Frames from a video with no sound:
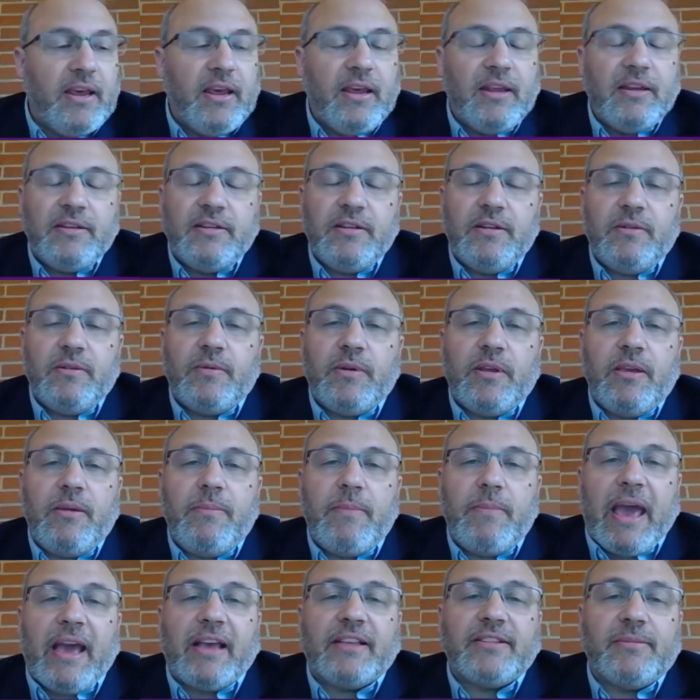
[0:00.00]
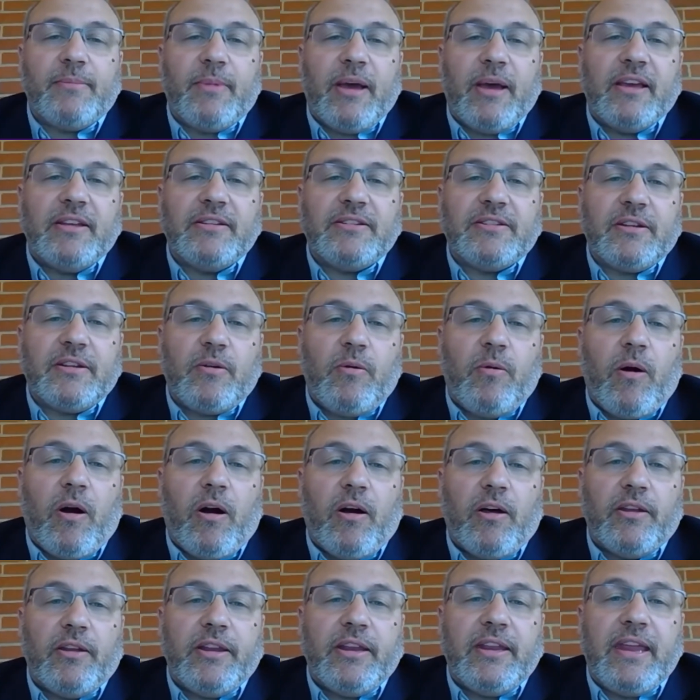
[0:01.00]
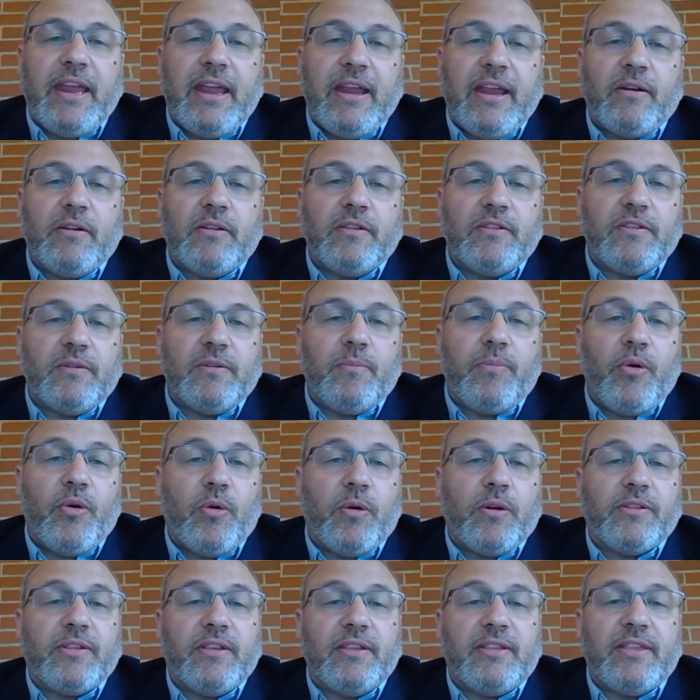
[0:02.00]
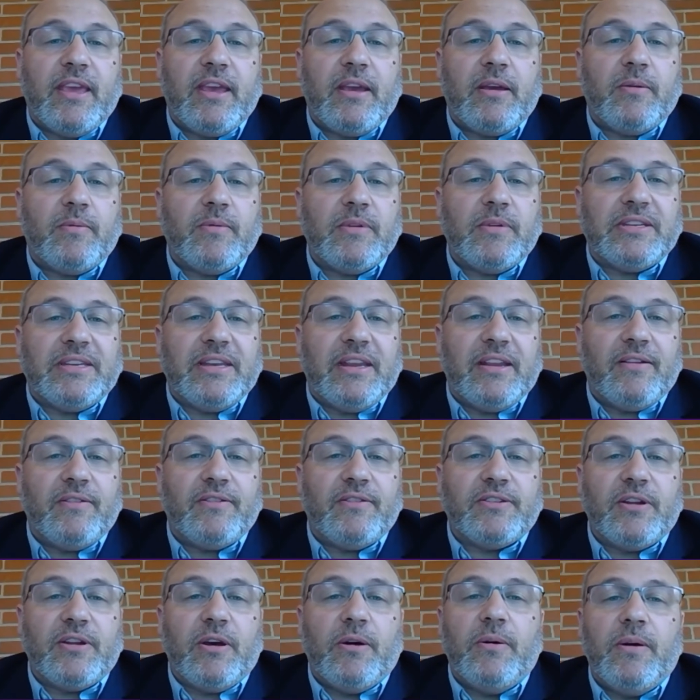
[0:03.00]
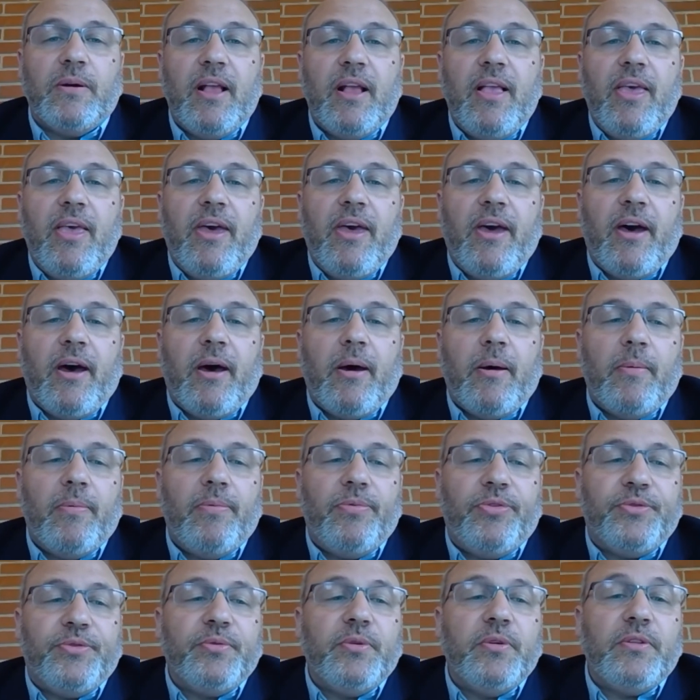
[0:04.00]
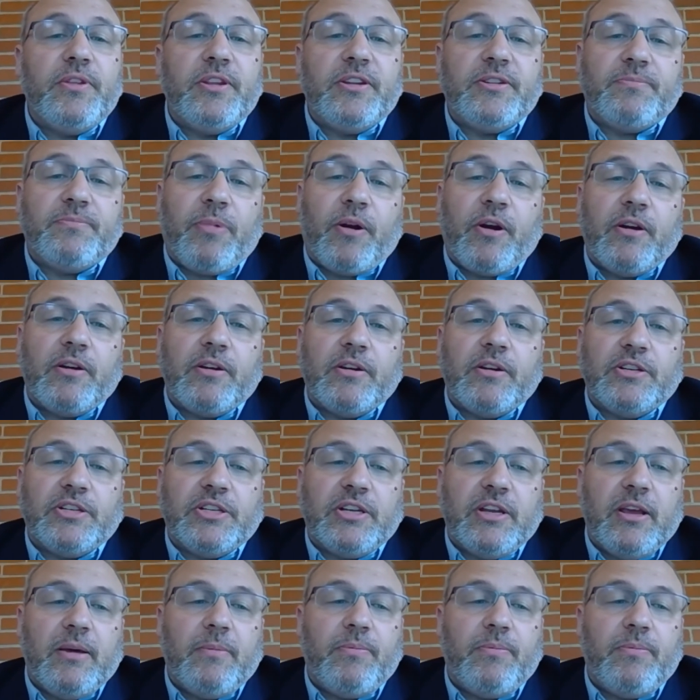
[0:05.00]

to really maximize the quality care and support that they can receive. So through this partnership,